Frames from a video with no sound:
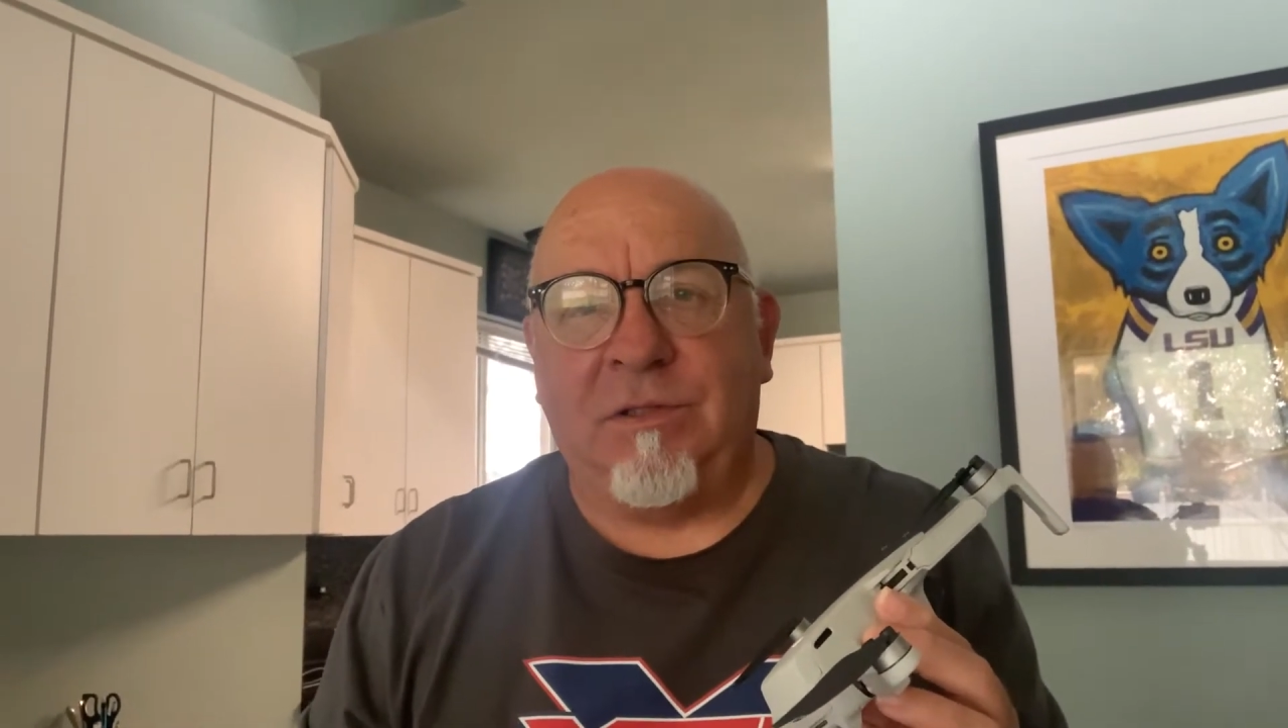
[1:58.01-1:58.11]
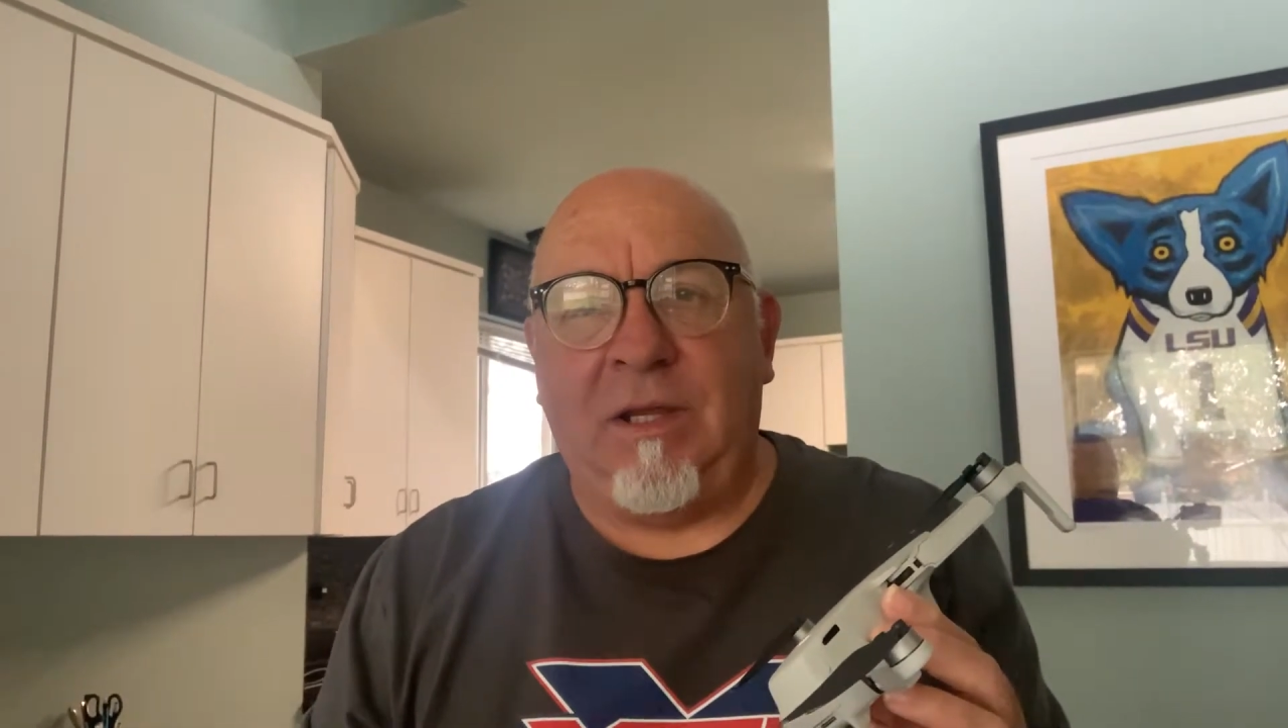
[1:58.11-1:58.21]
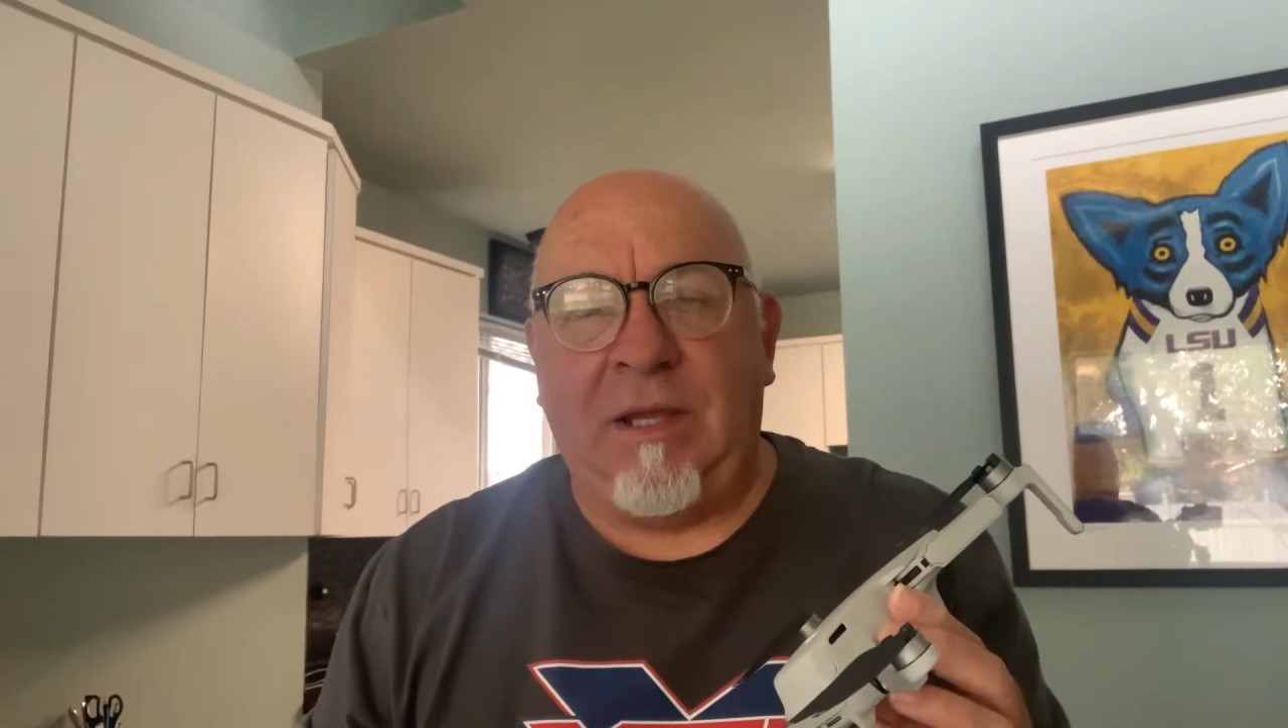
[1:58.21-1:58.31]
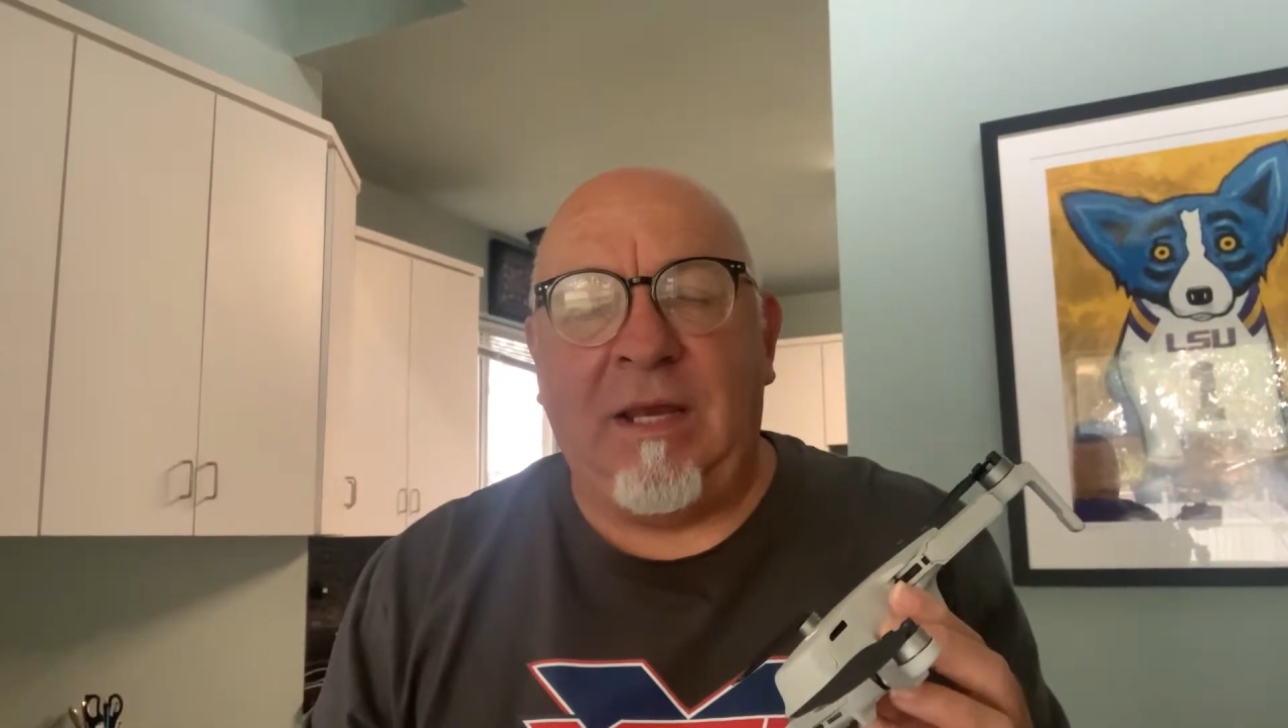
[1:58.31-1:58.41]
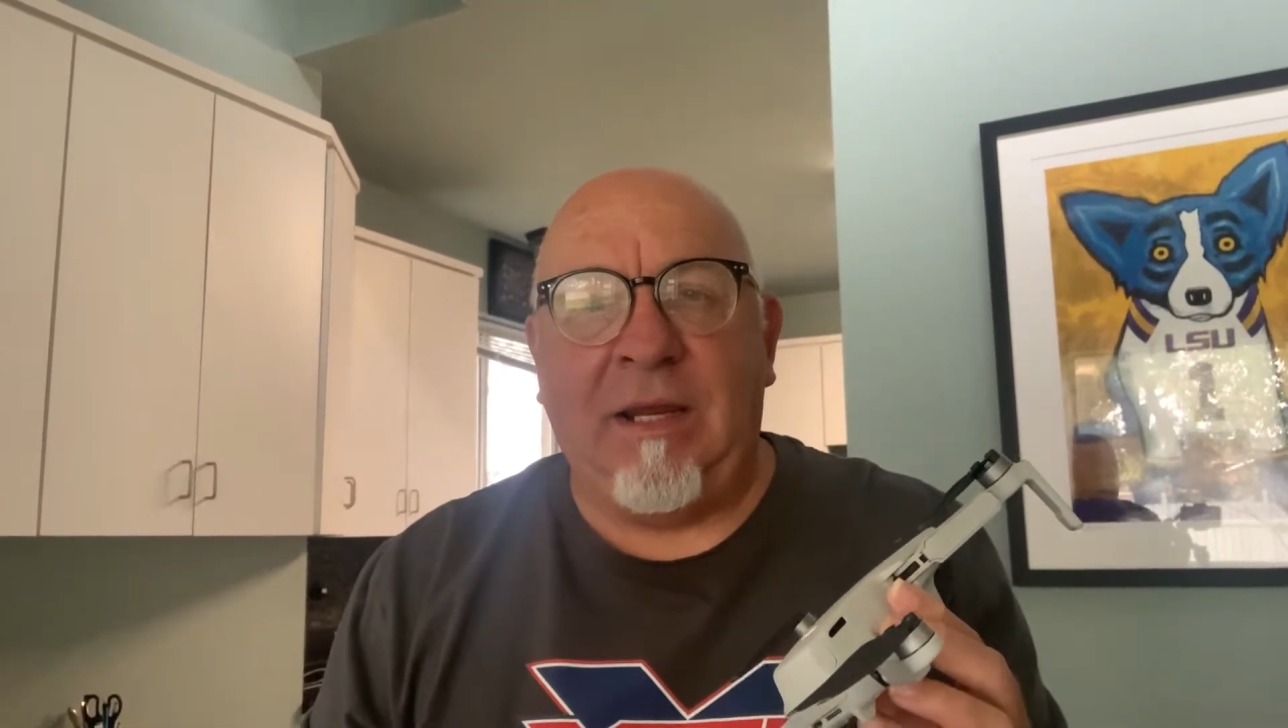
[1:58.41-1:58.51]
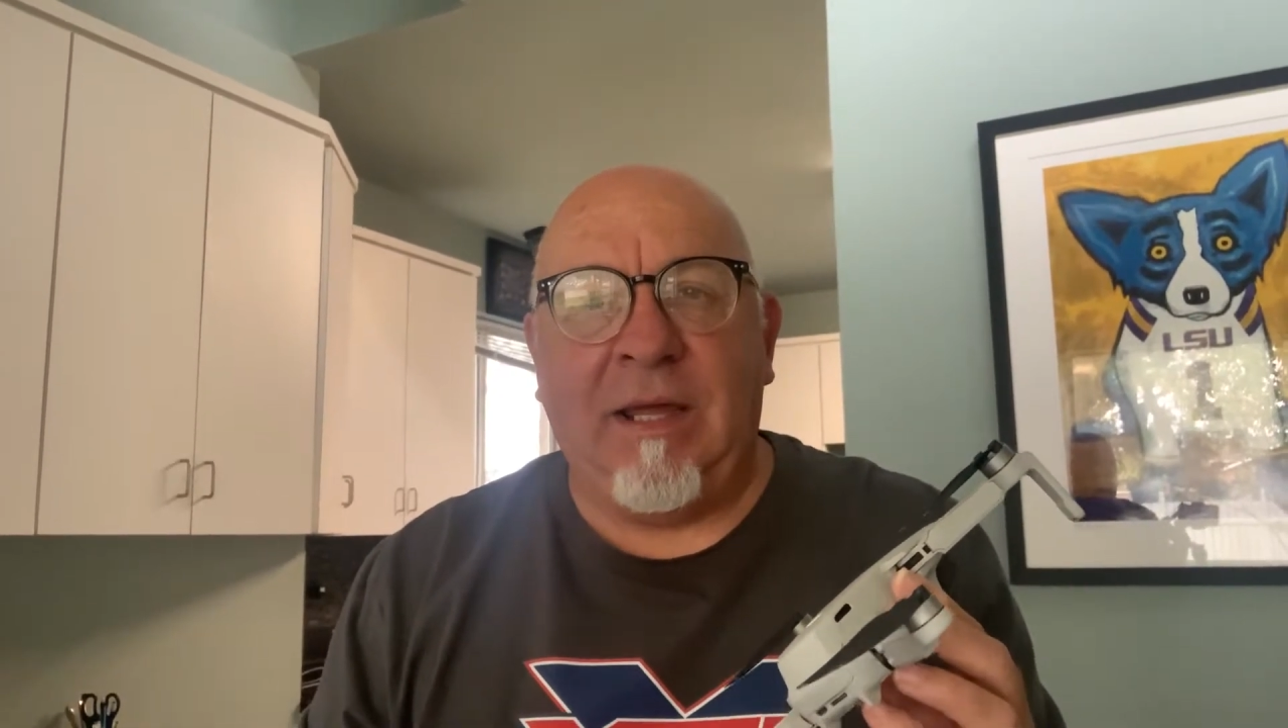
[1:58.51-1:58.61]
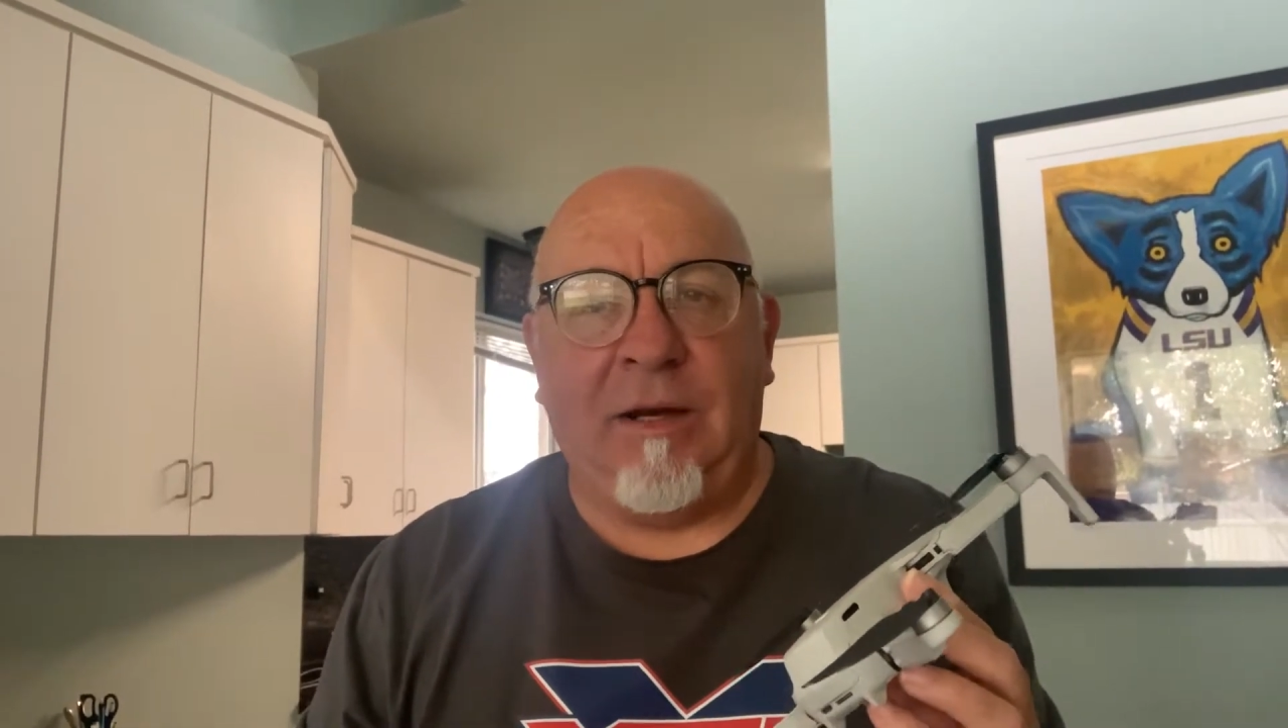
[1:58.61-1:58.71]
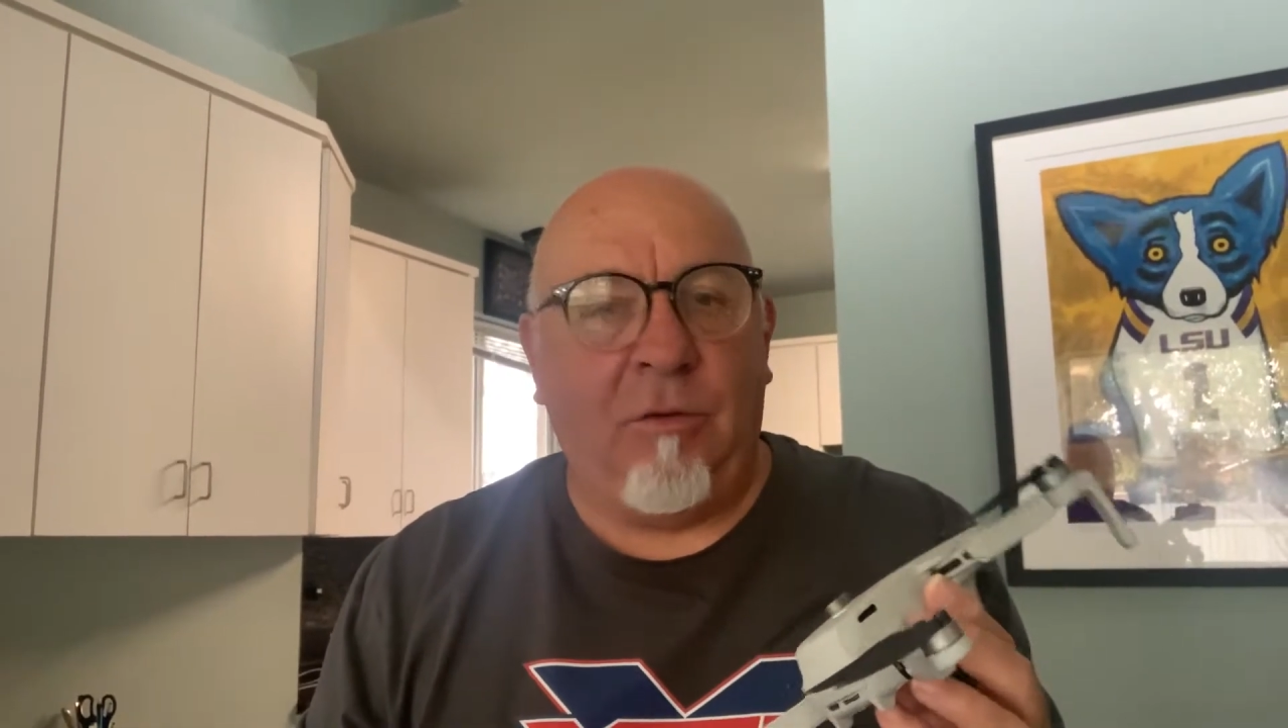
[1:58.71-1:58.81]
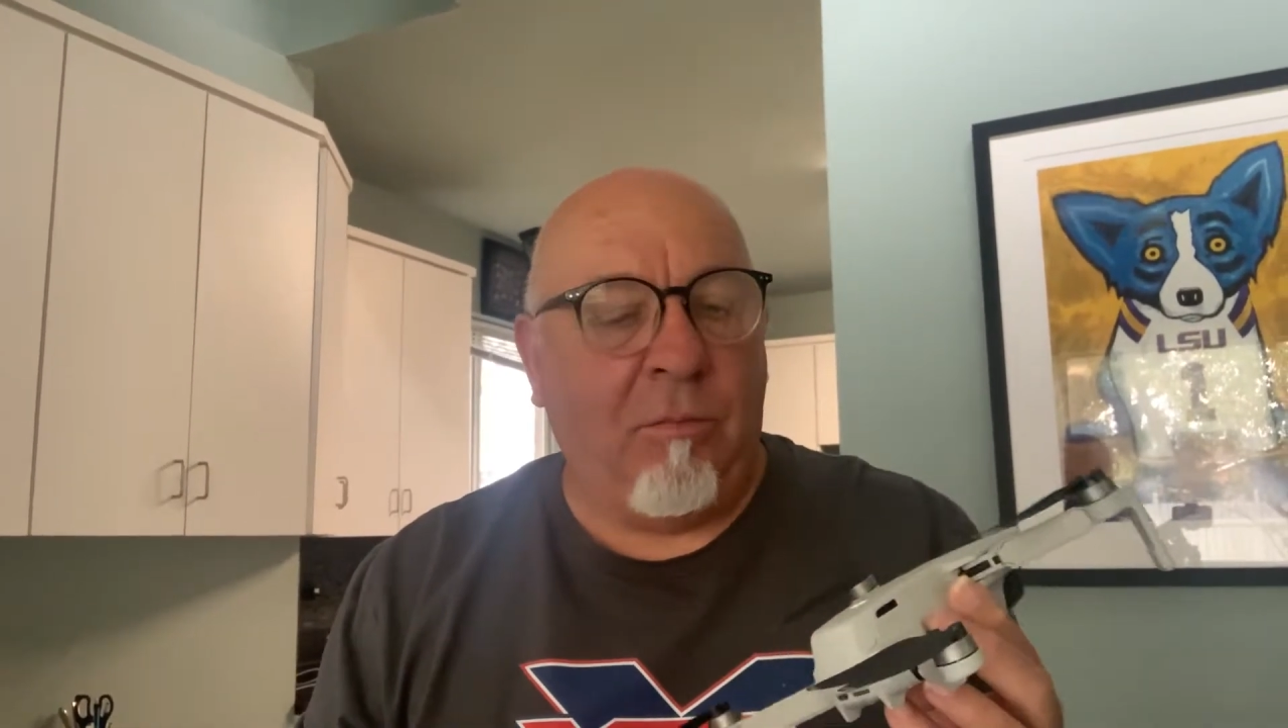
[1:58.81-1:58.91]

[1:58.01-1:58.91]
take any kind of little